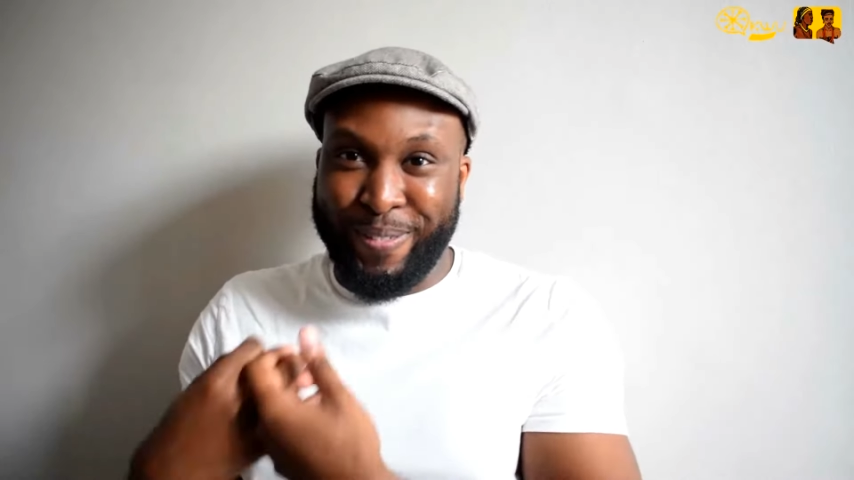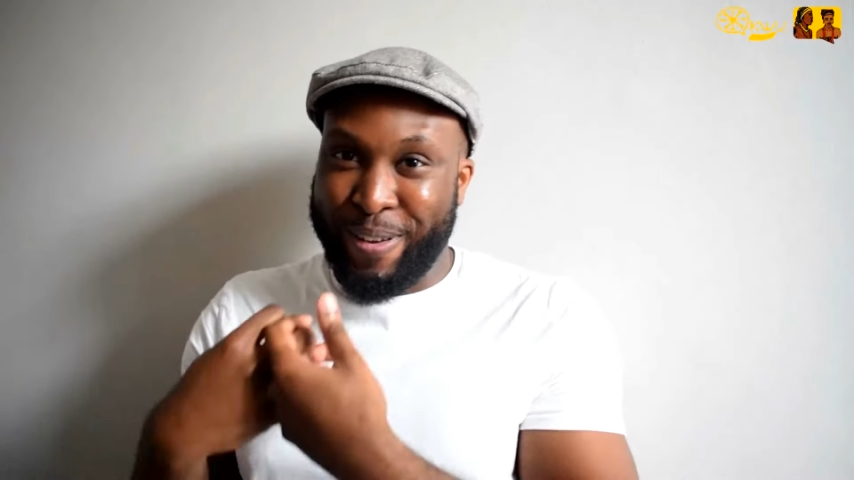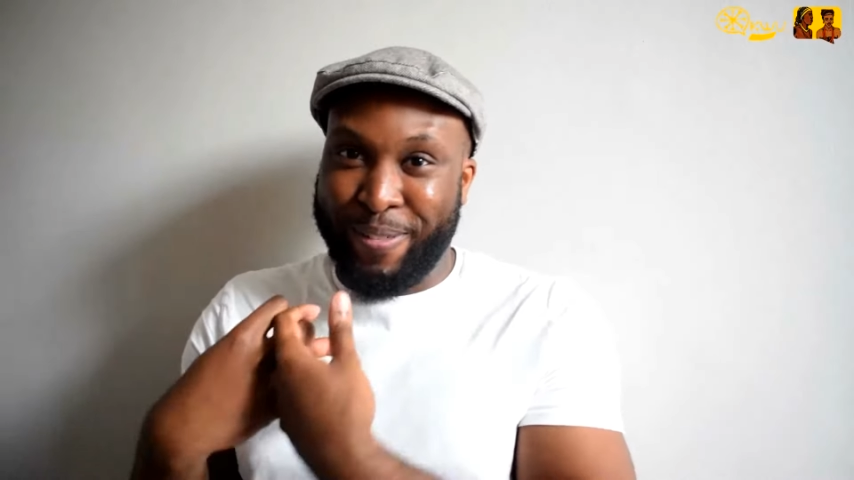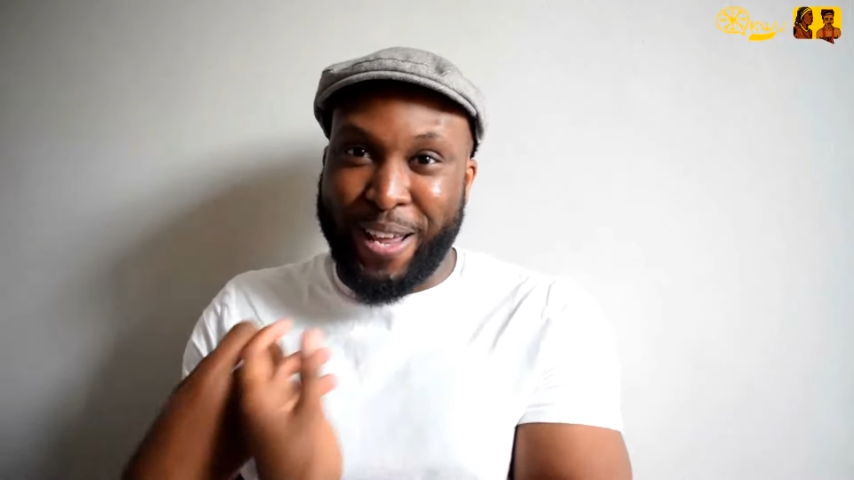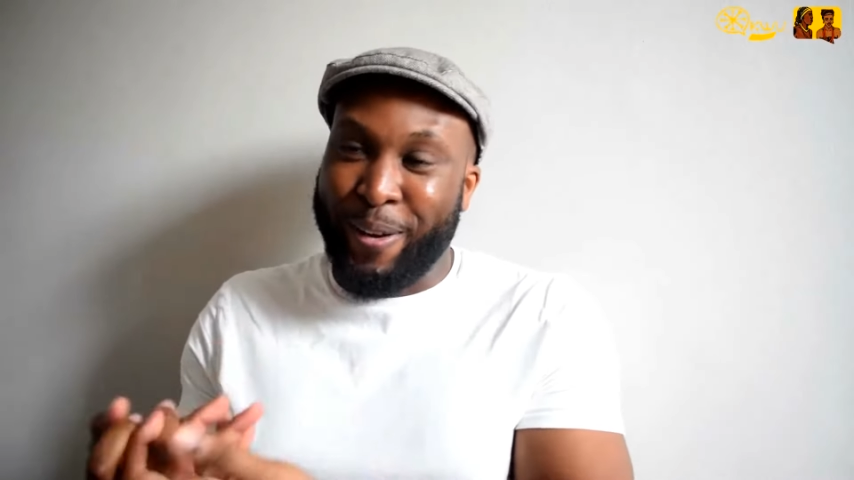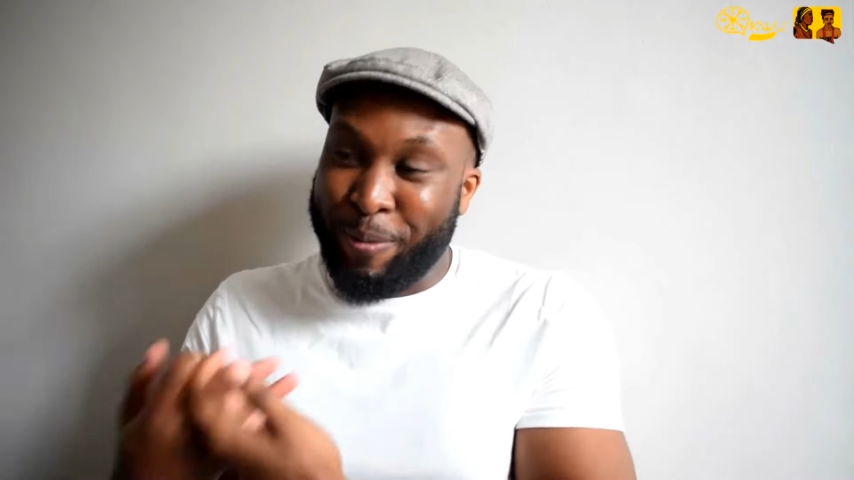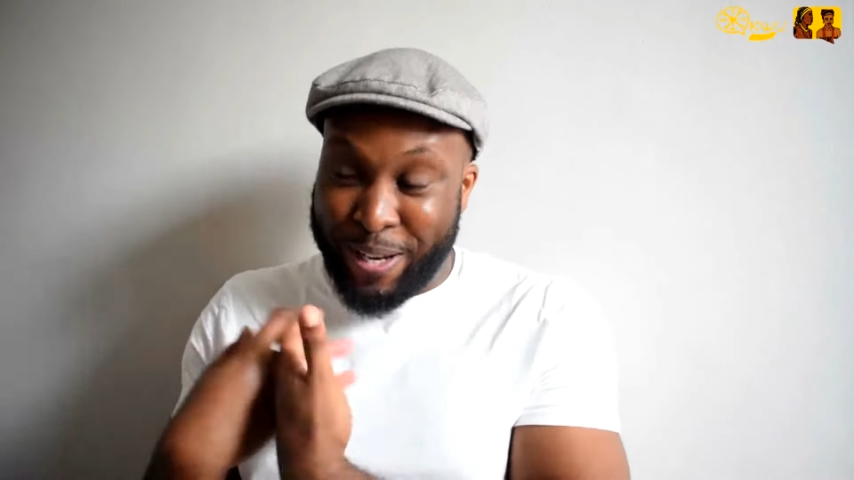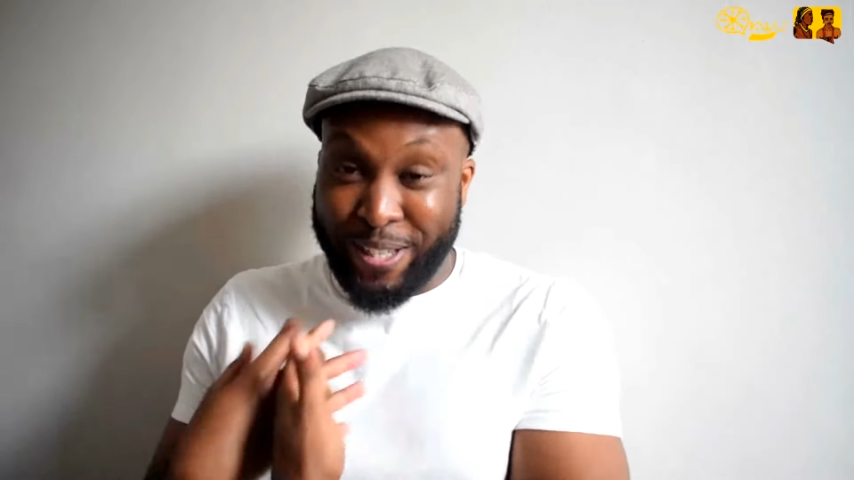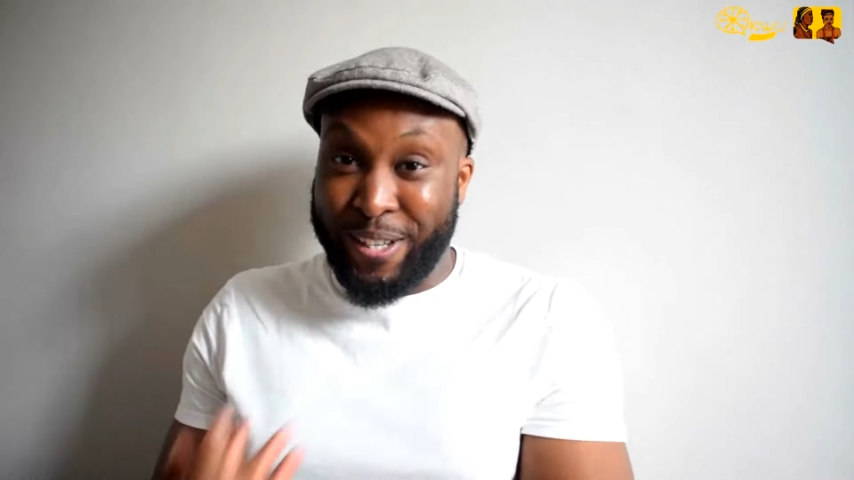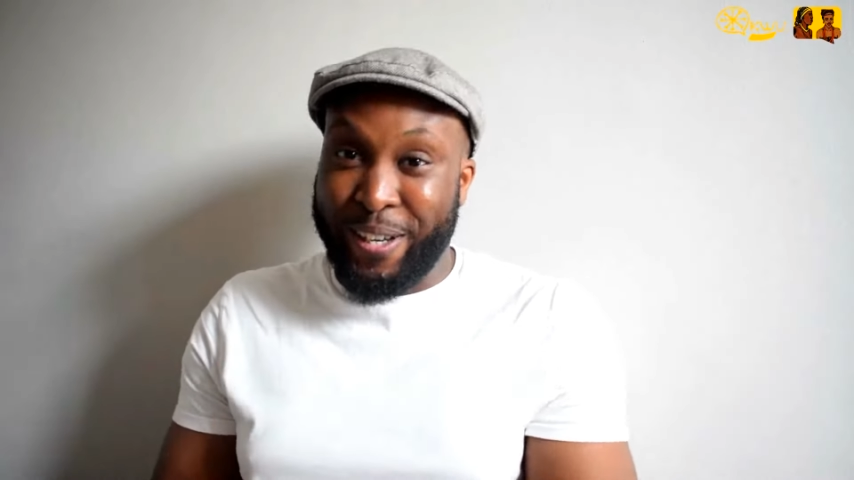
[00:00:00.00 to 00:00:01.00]
if that
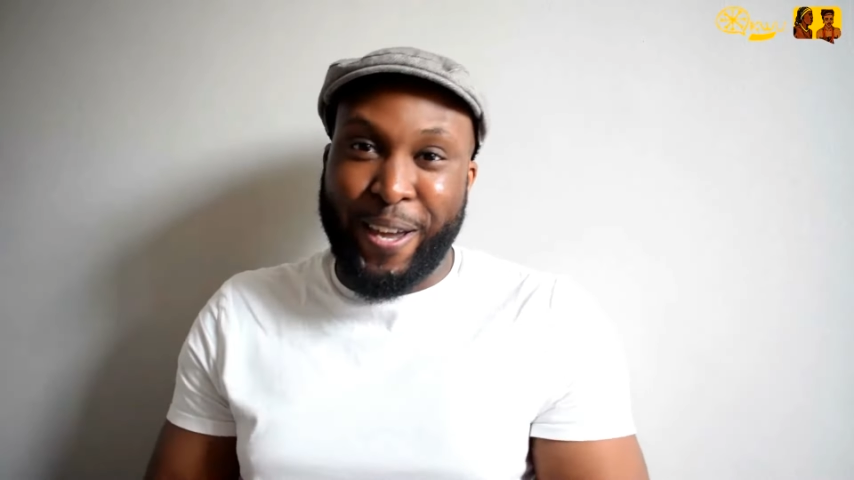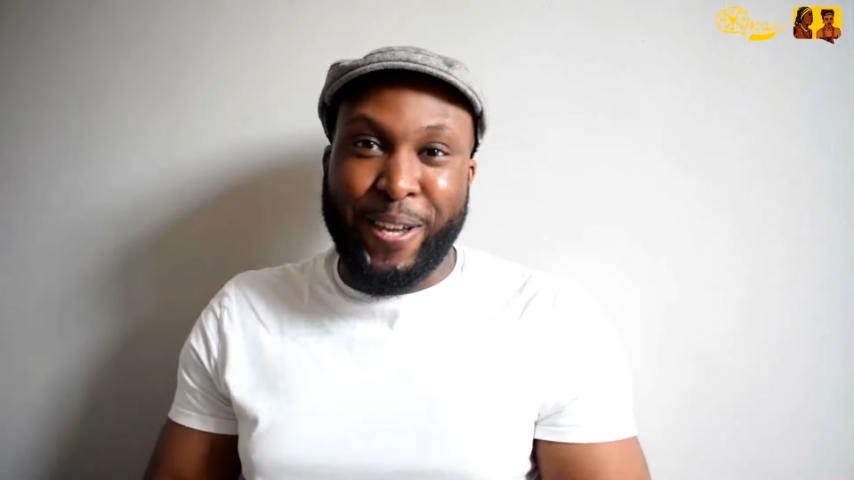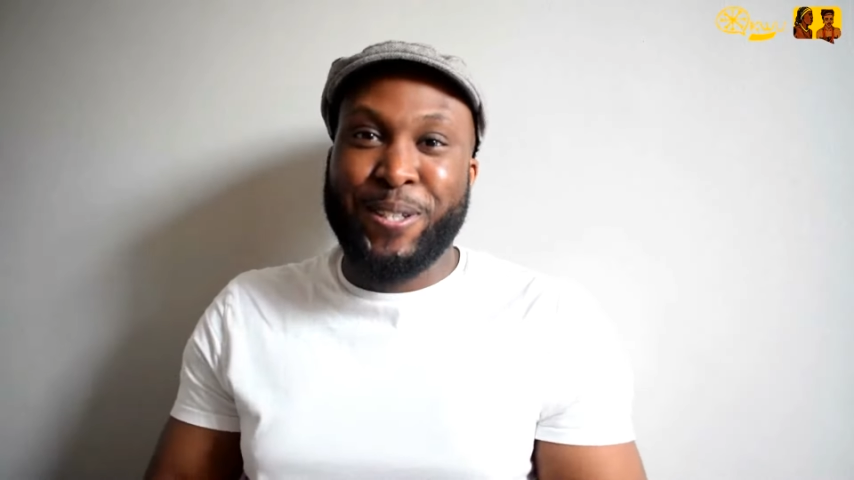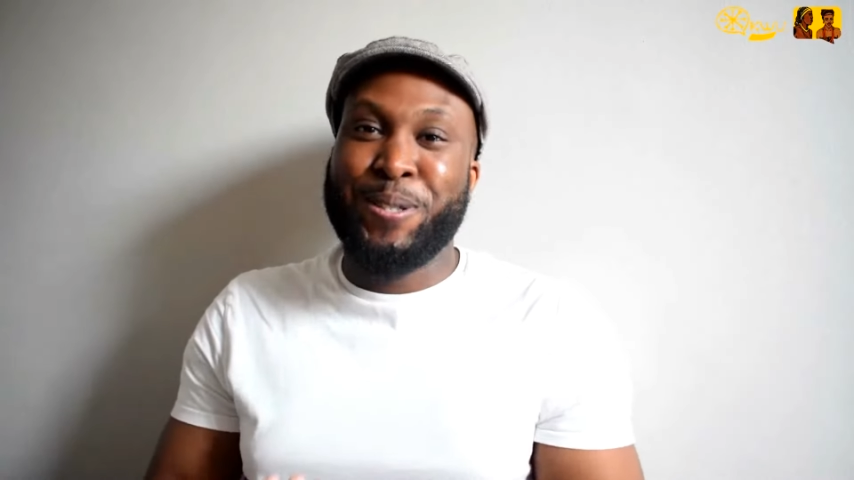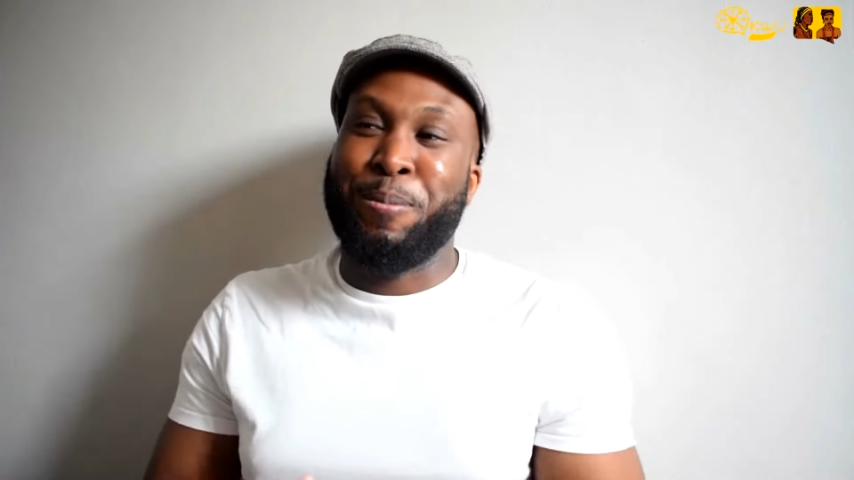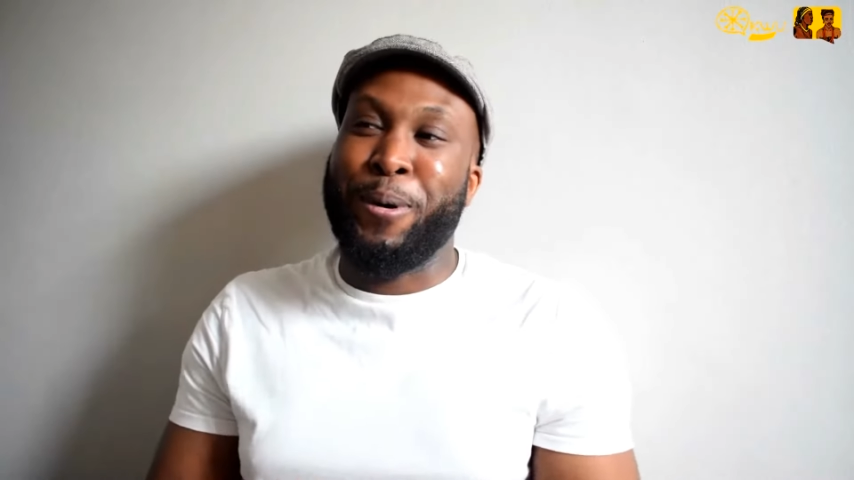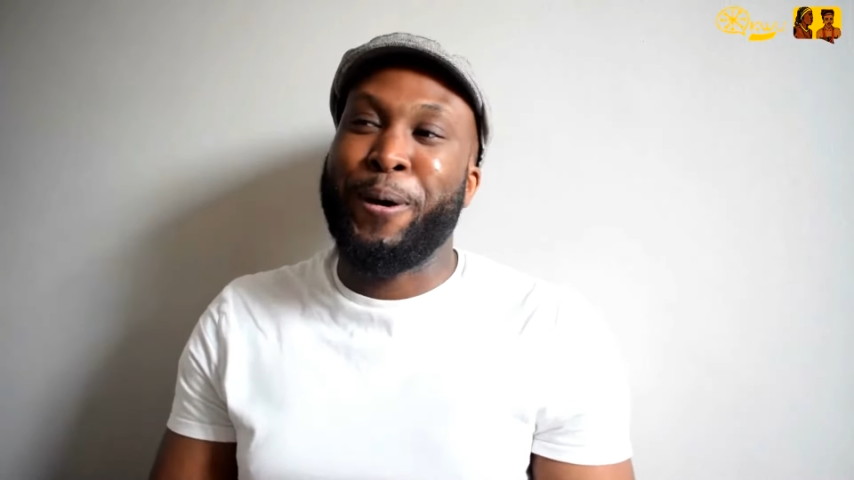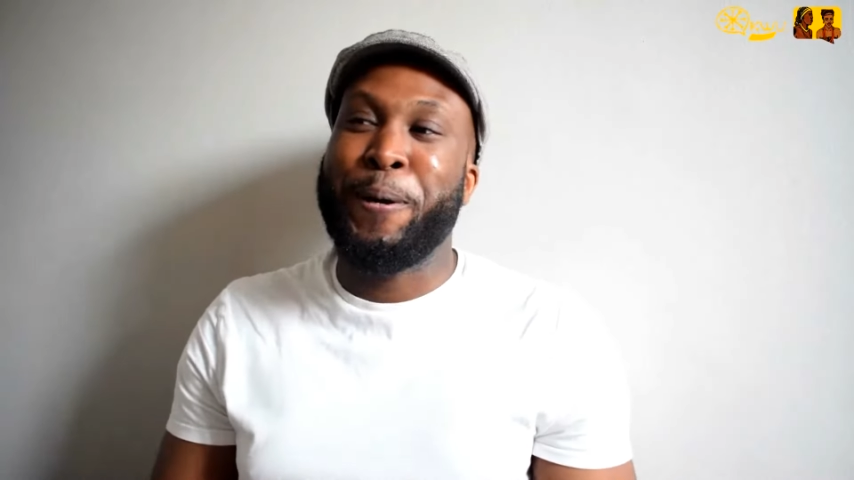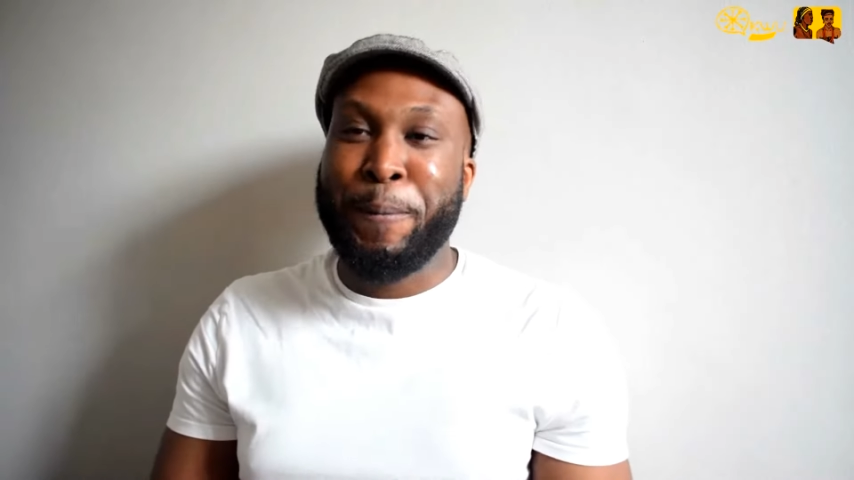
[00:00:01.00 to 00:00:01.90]
is the case, but